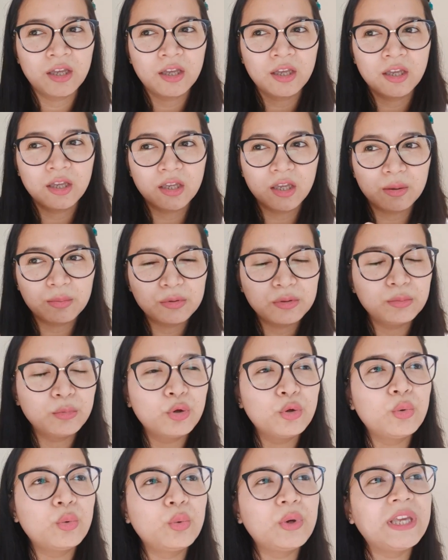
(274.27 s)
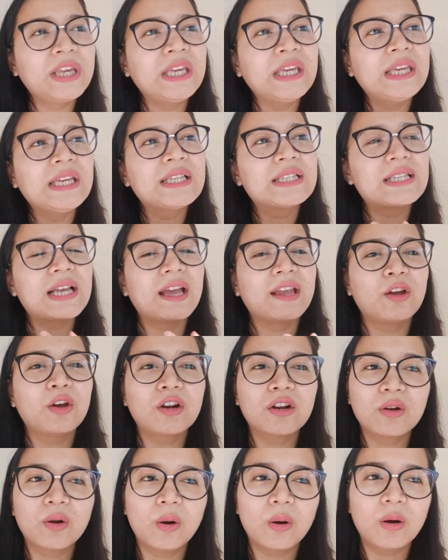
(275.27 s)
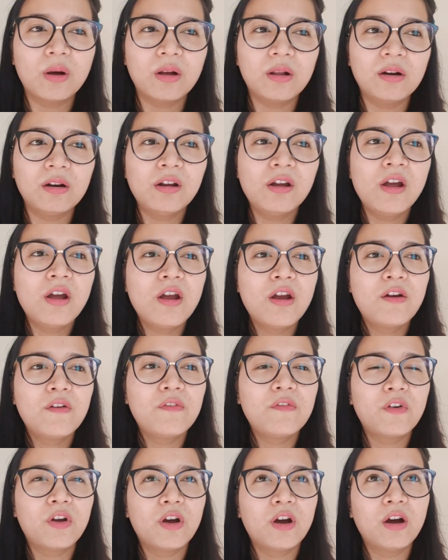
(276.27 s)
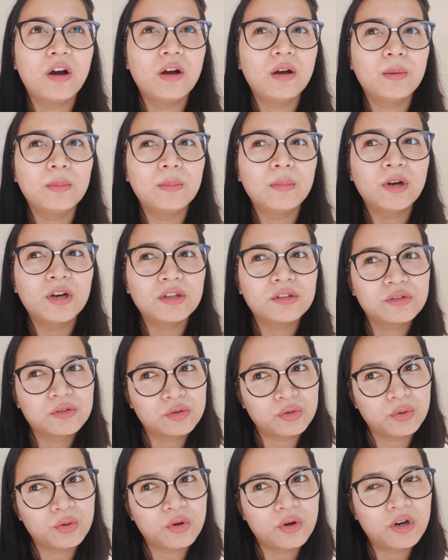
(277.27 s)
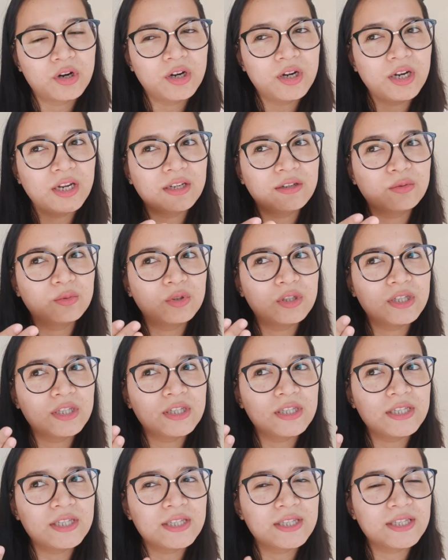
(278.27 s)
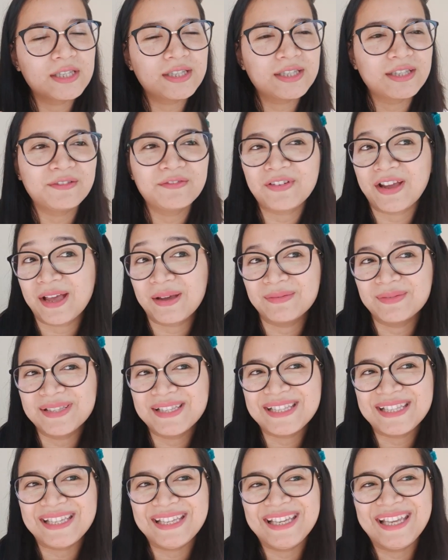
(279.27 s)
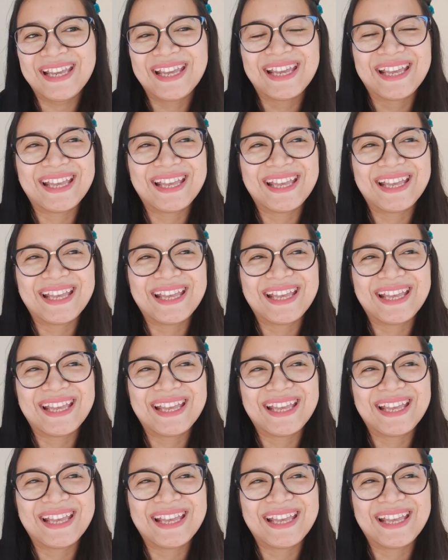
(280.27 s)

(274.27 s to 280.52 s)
a couple more weeks, I got a call from a store. It was the pharmacy.